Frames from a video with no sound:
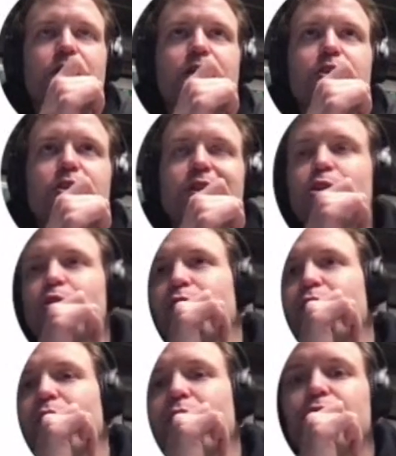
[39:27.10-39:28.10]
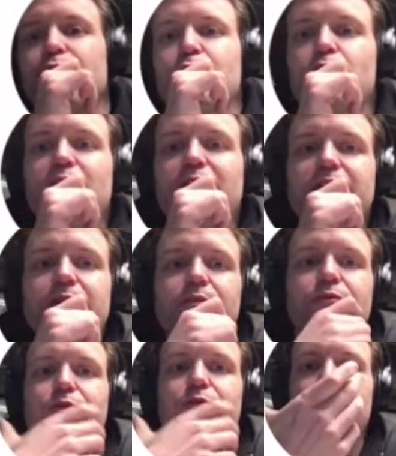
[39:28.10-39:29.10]
less of a conference
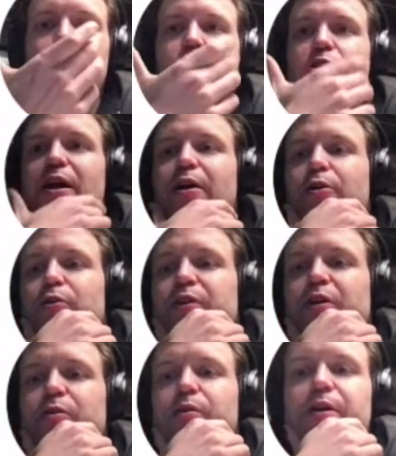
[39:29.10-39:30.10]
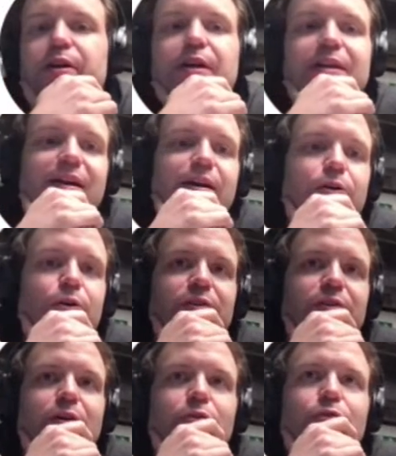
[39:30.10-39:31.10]
than, for instance, Hacker Hotel. At Hacker
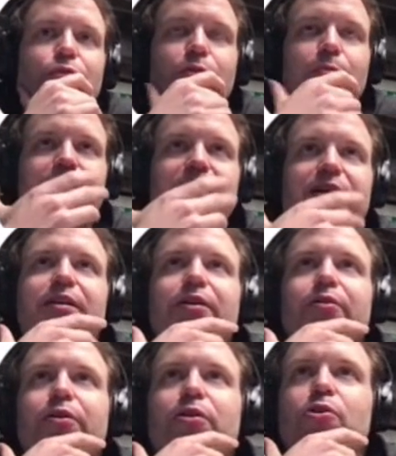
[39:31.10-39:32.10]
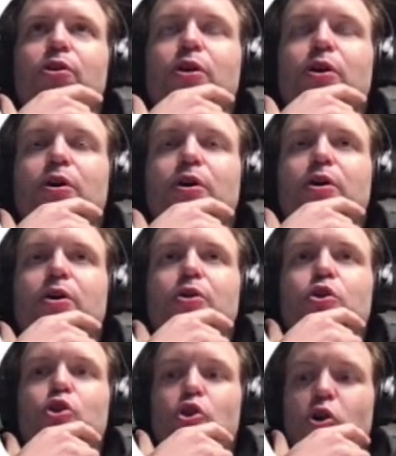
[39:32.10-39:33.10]
Hotel, for me, there is
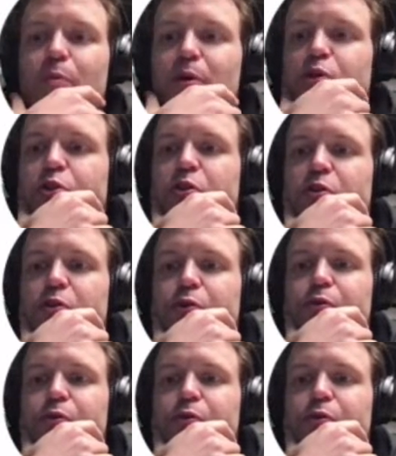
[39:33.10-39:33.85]
so much to do.